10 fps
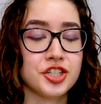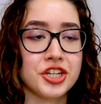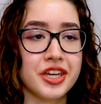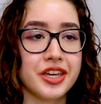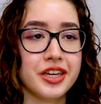
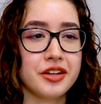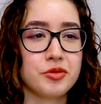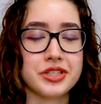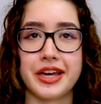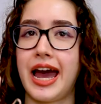She
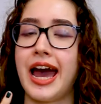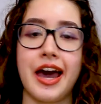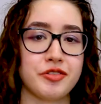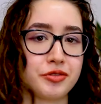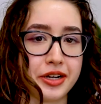was like, I
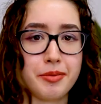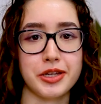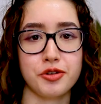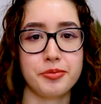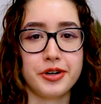have to
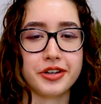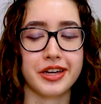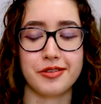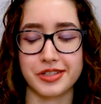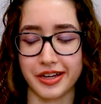recommend you a book.
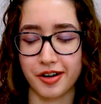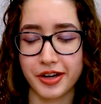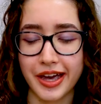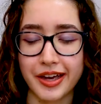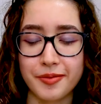And I was like,
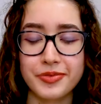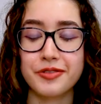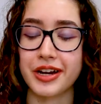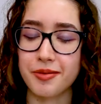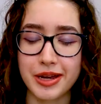okay,
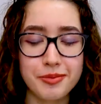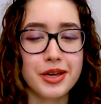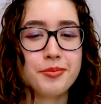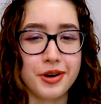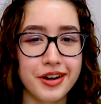recommend
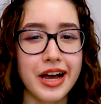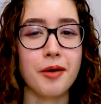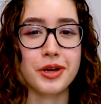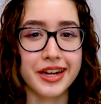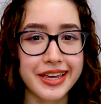me a book.
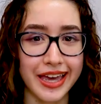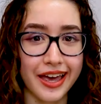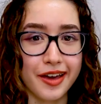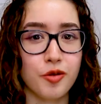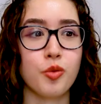I'm gonna
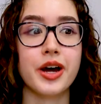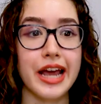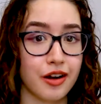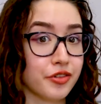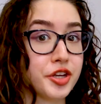get
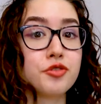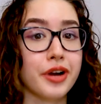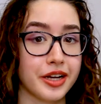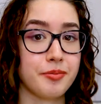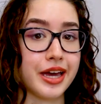whatever you
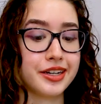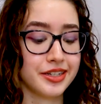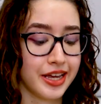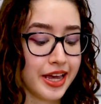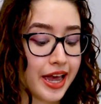
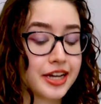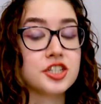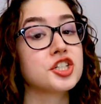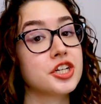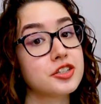recommend.
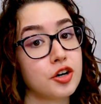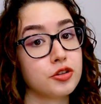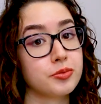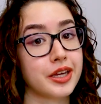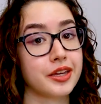And she
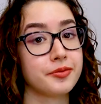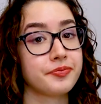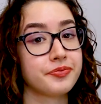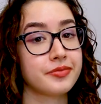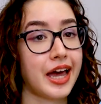told me,
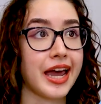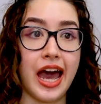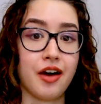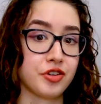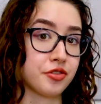I
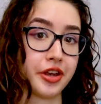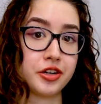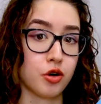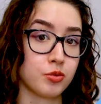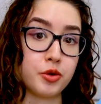have to
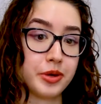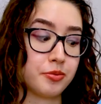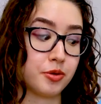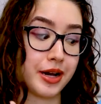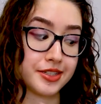read Normal
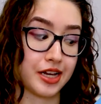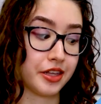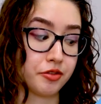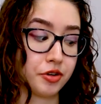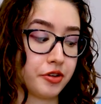People by
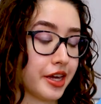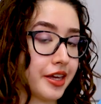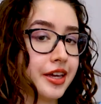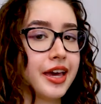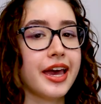Sally
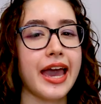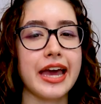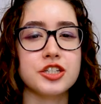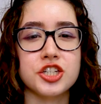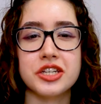Rooney.
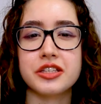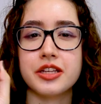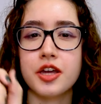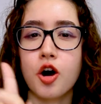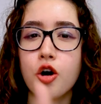And she is
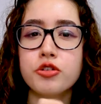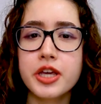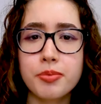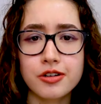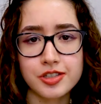the
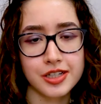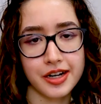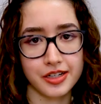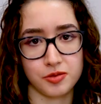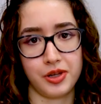only person
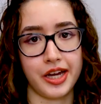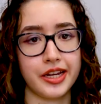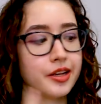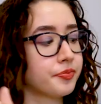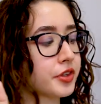on this
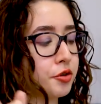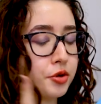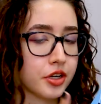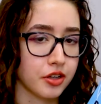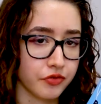planet who
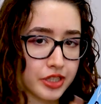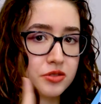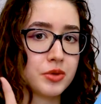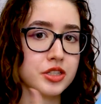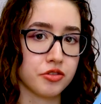could
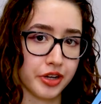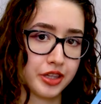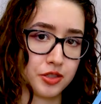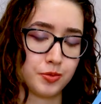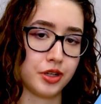convince me to
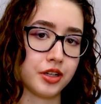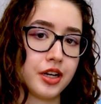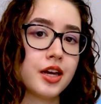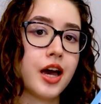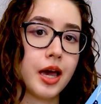read this book.
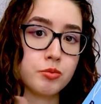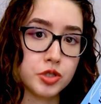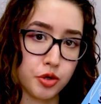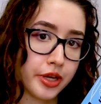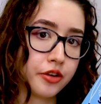I'm
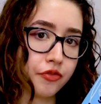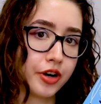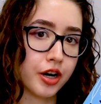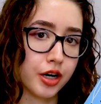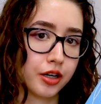doing it
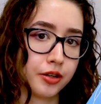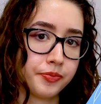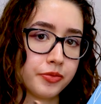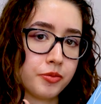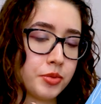for her,
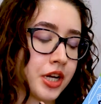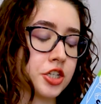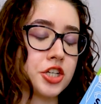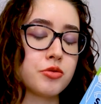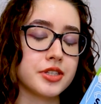
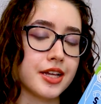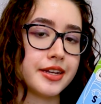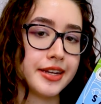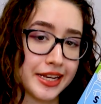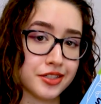because she was the
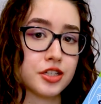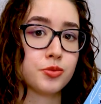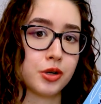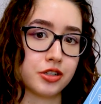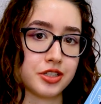
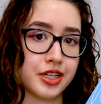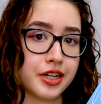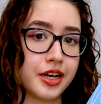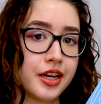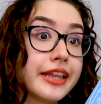nicest
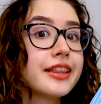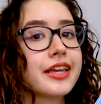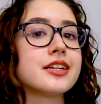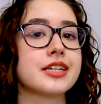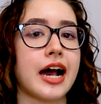person in
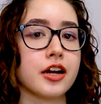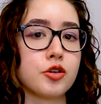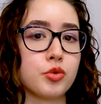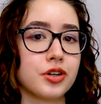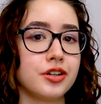the
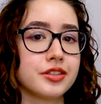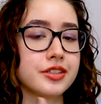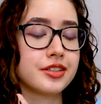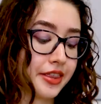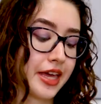entire world.
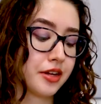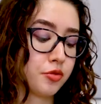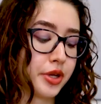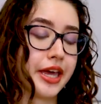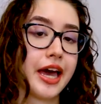
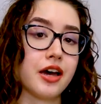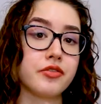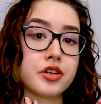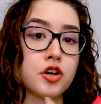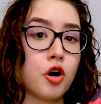Then we
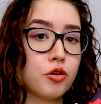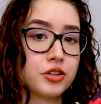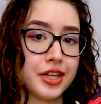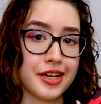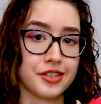have
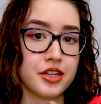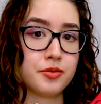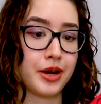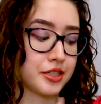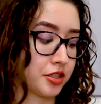Cult
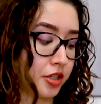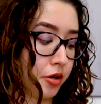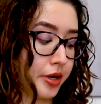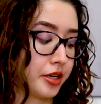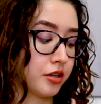Classic by
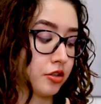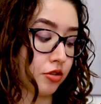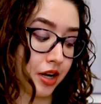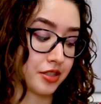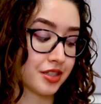Sloane
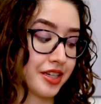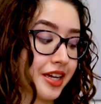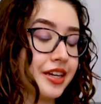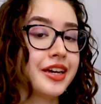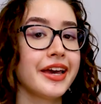
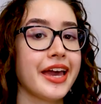Crosley.